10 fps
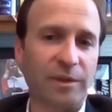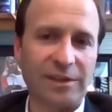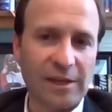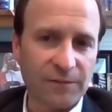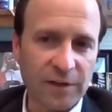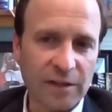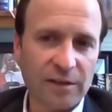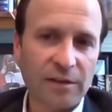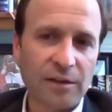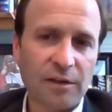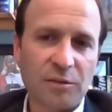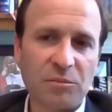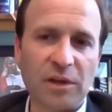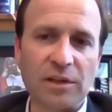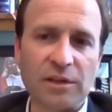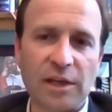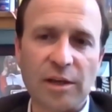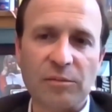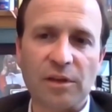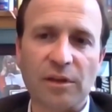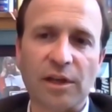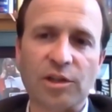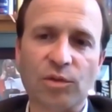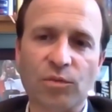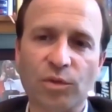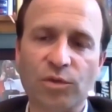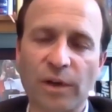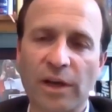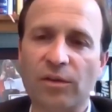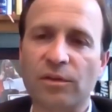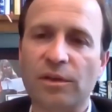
deafening by the time the election rolls around.